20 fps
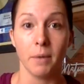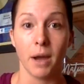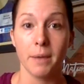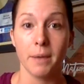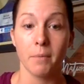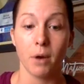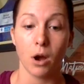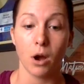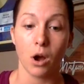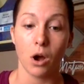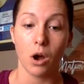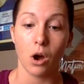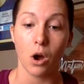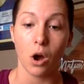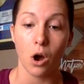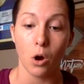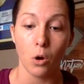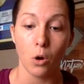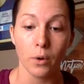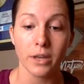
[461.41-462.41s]
I'm
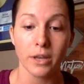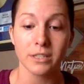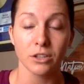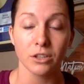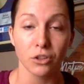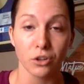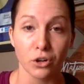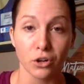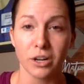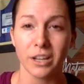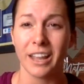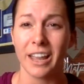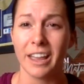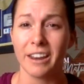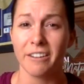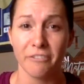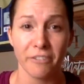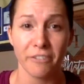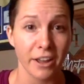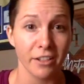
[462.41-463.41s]
always learning and
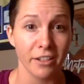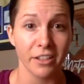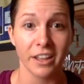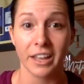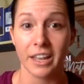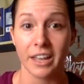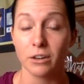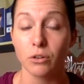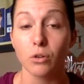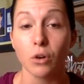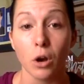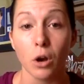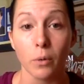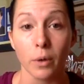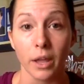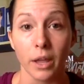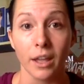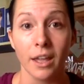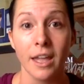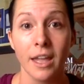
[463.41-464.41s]
failing and
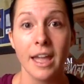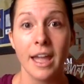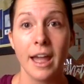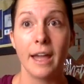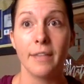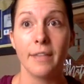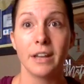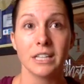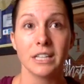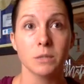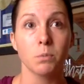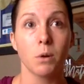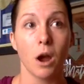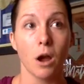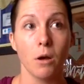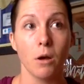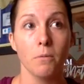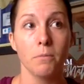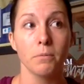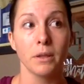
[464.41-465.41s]
growing, and that's
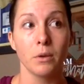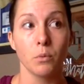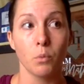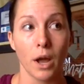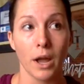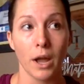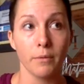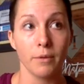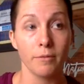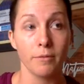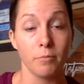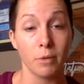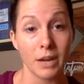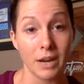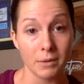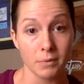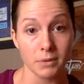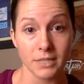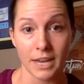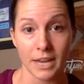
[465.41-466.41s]
probably why we've been
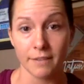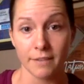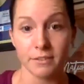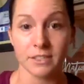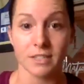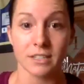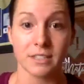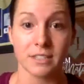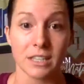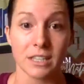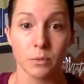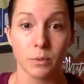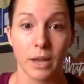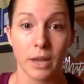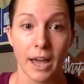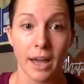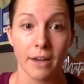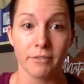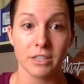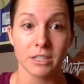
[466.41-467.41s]
able to have the success we
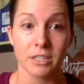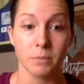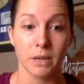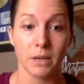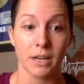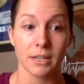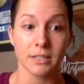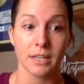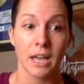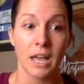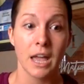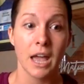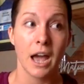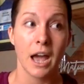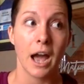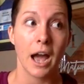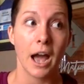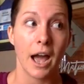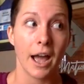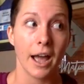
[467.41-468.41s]
have, is because
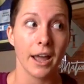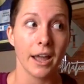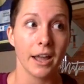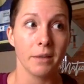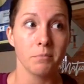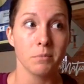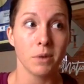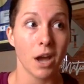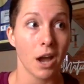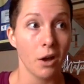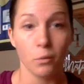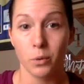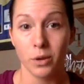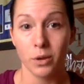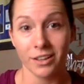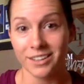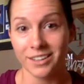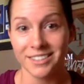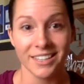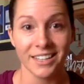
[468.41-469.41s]
I am not
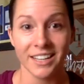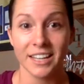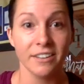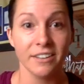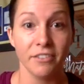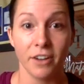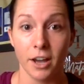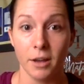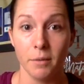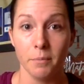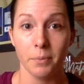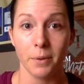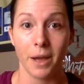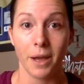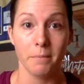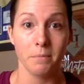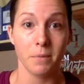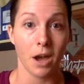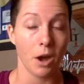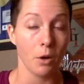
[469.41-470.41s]
willing to give up,
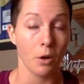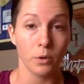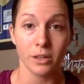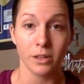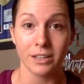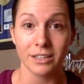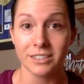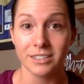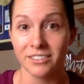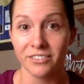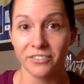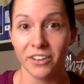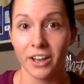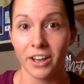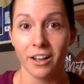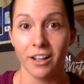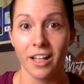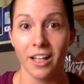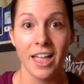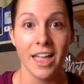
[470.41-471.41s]
I'm not willing to
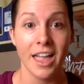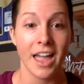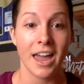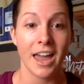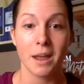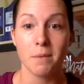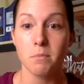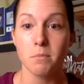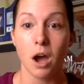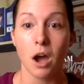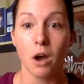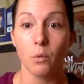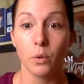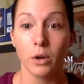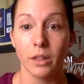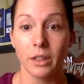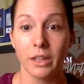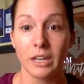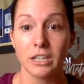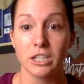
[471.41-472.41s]
fail, and I'm not
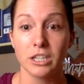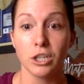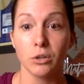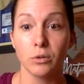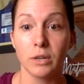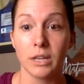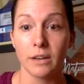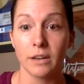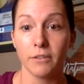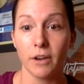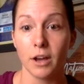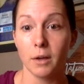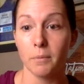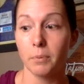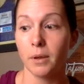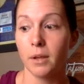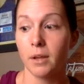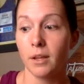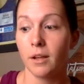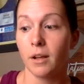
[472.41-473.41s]
willing to give up
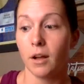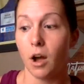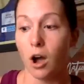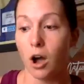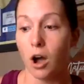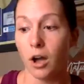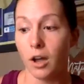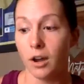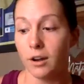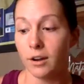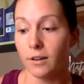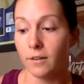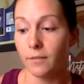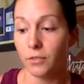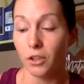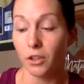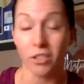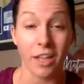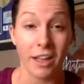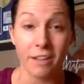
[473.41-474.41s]
on
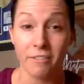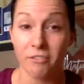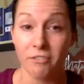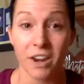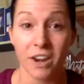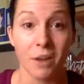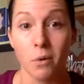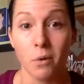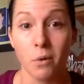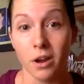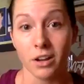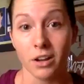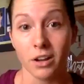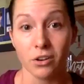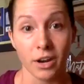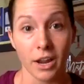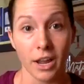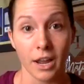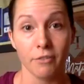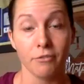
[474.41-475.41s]
the life that I want to
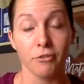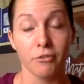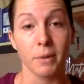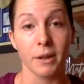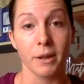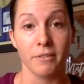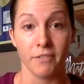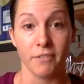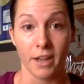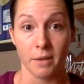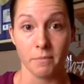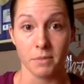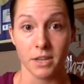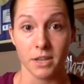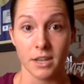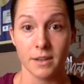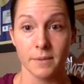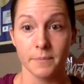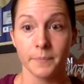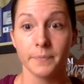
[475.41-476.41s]
create for my family.